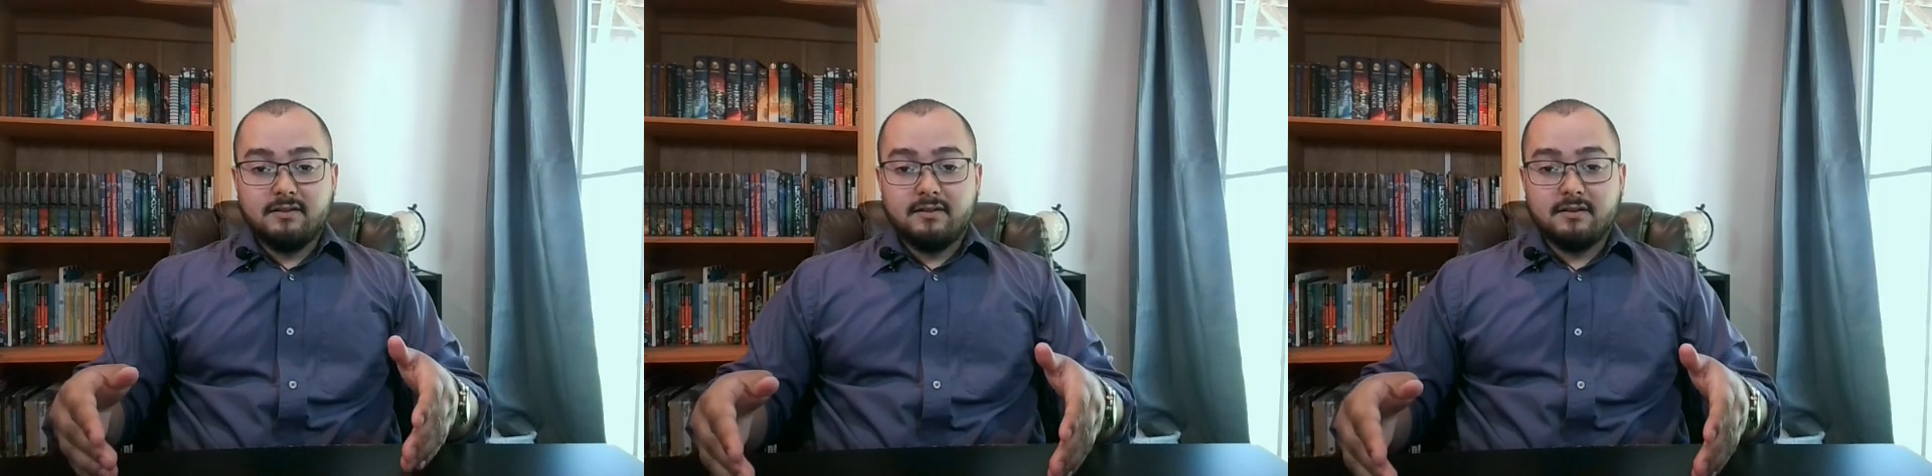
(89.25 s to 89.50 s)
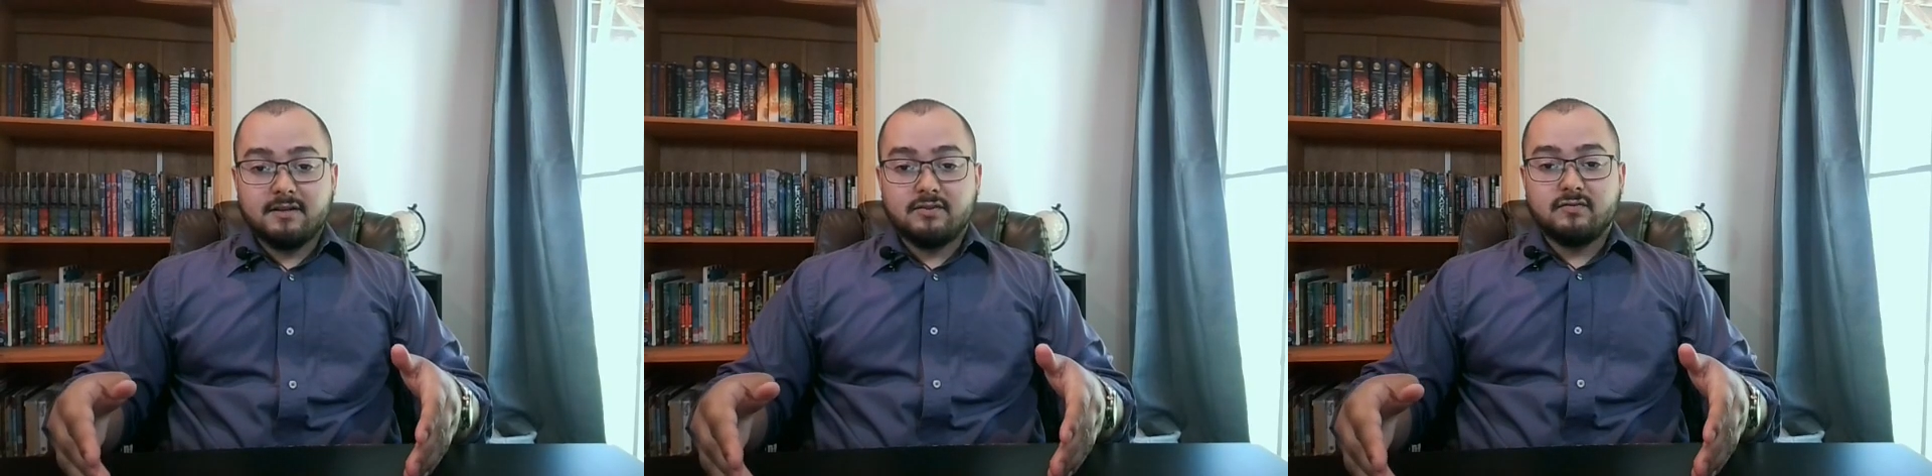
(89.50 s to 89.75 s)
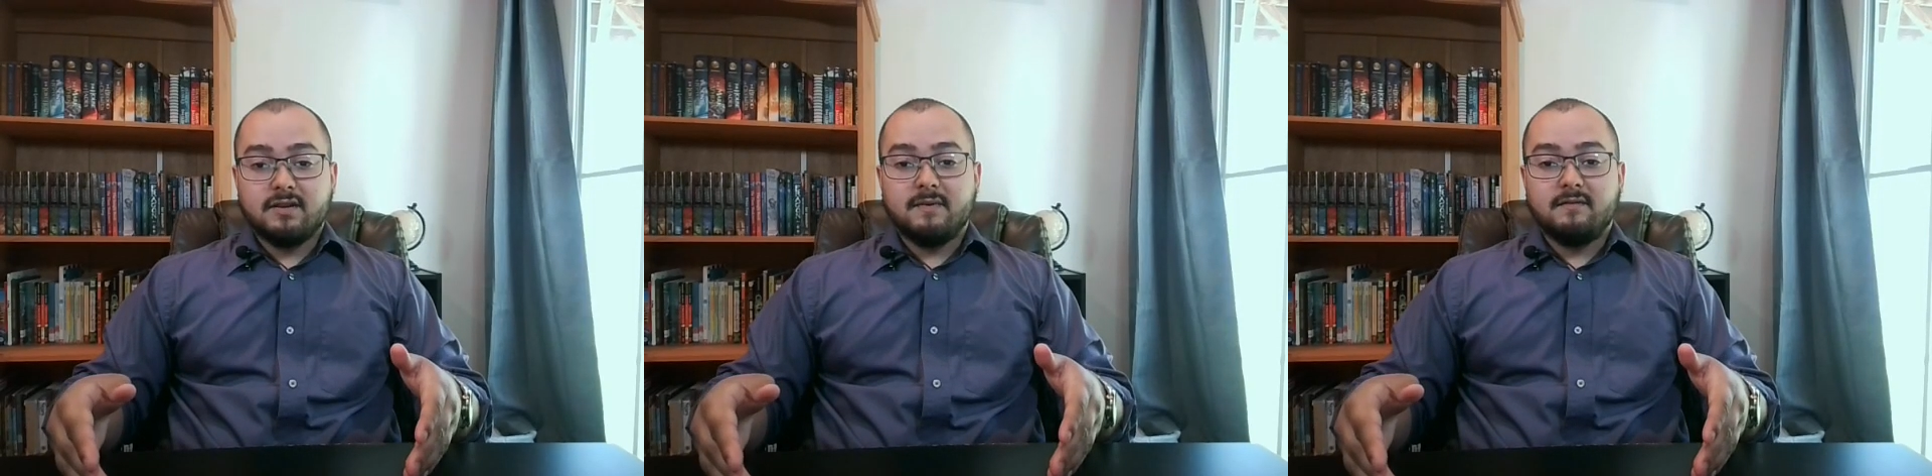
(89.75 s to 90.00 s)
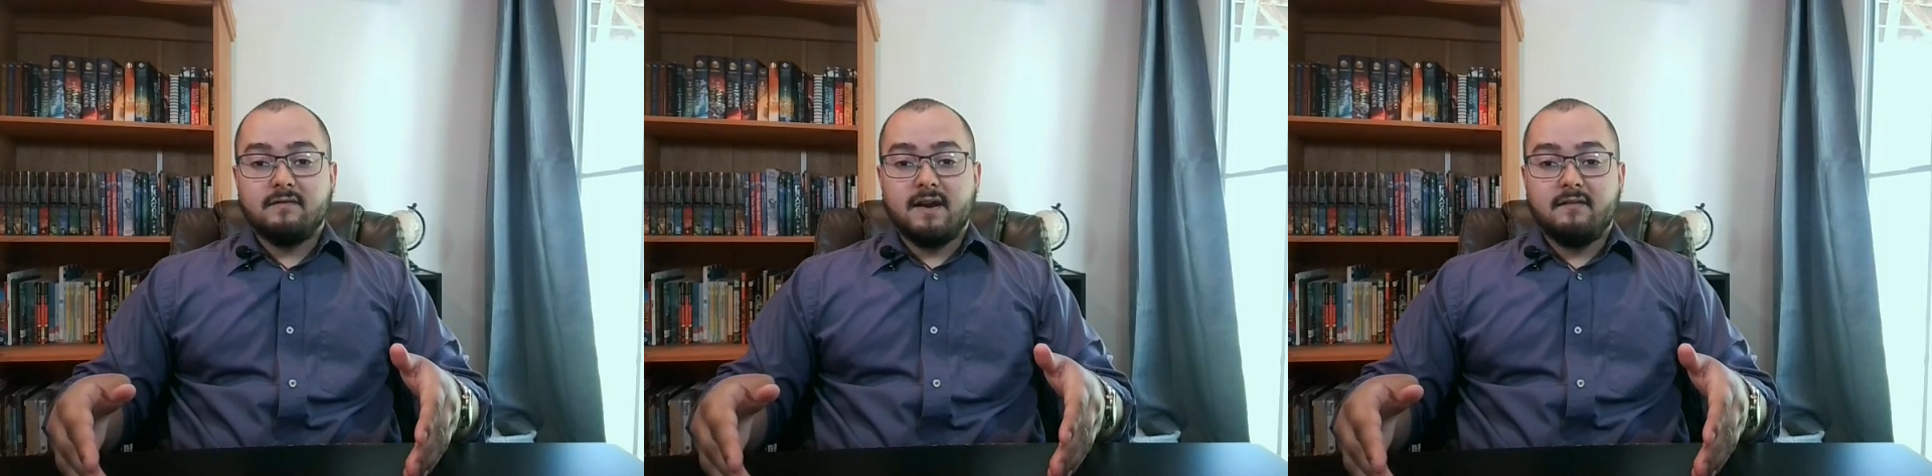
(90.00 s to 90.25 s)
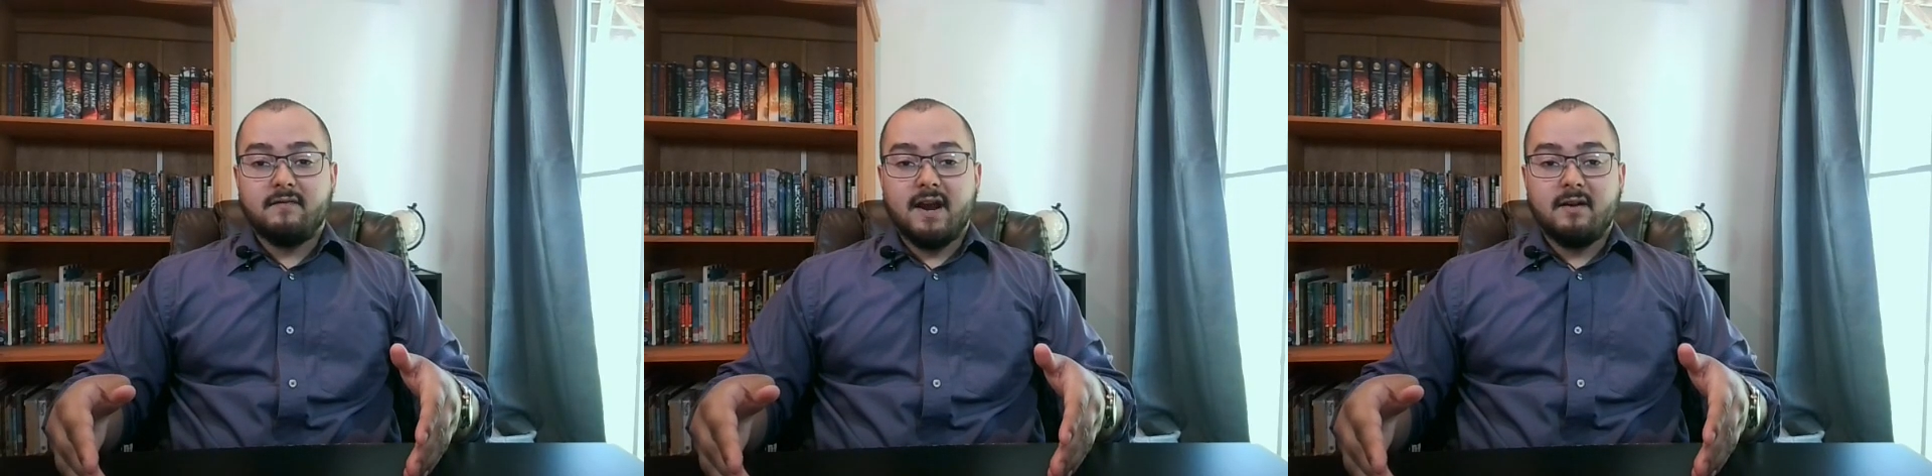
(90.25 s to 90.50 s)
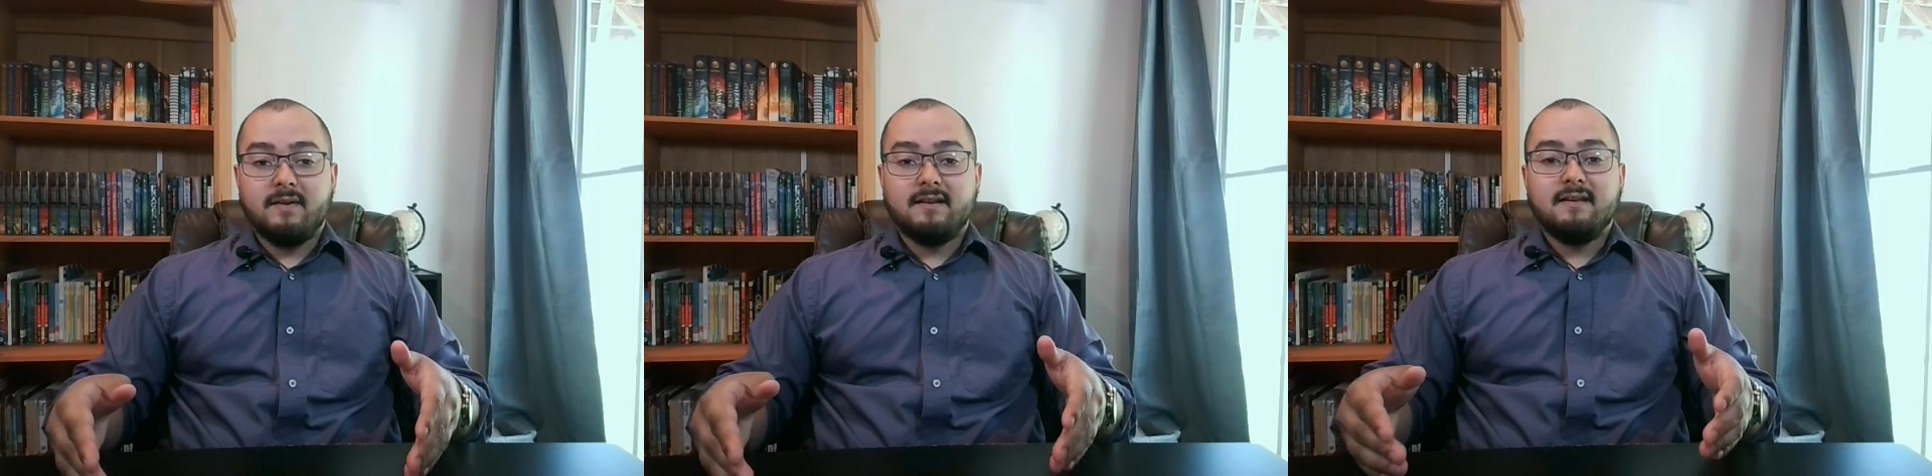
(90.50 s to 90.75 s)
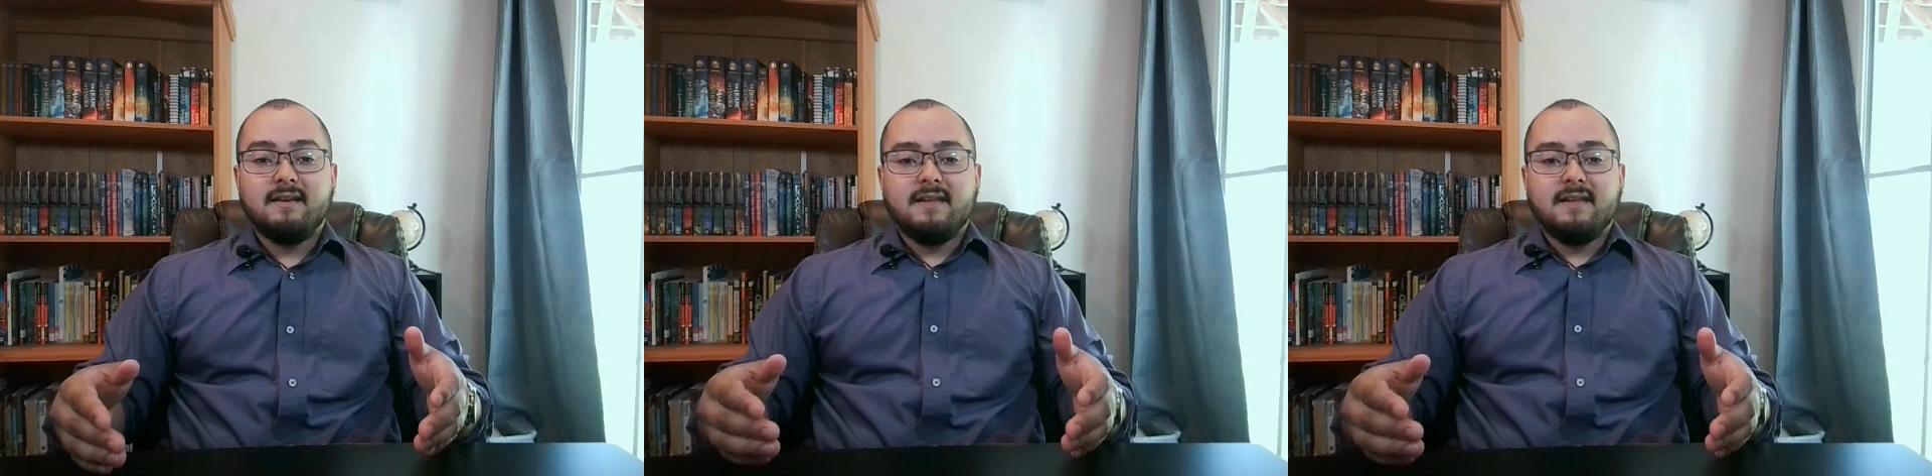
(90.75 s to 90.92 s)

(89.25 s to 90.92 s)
the extreme environment,